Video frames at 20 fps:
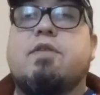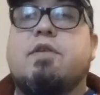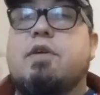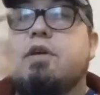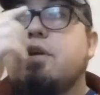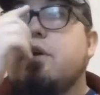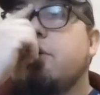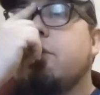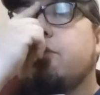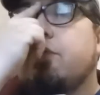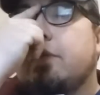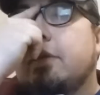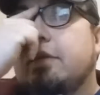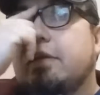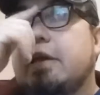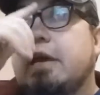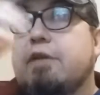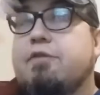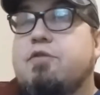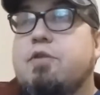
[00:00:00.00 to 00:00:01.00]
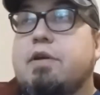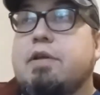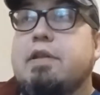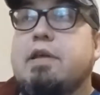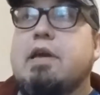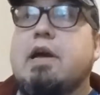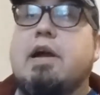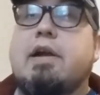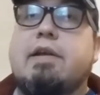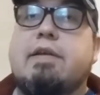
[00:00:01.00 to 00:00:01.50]
he goes, yeah, choking the
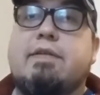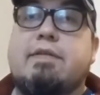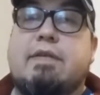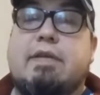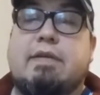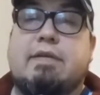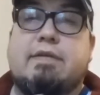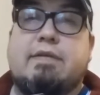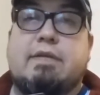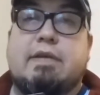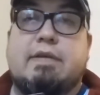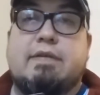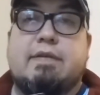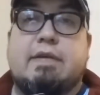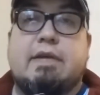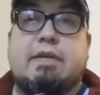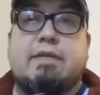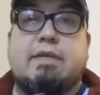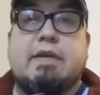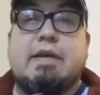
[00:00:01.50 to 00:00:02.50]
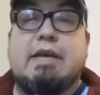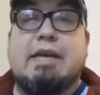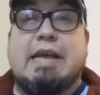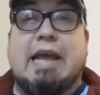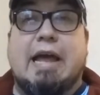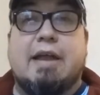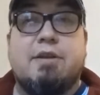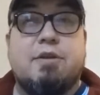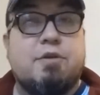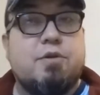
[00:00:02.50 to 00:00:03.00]
guard is easy.
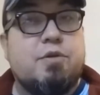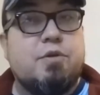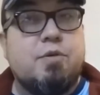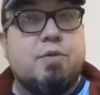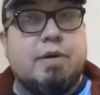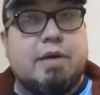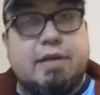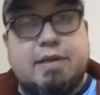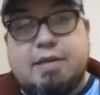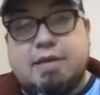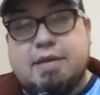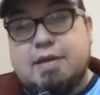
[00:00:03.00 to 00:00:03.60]
Can you do it?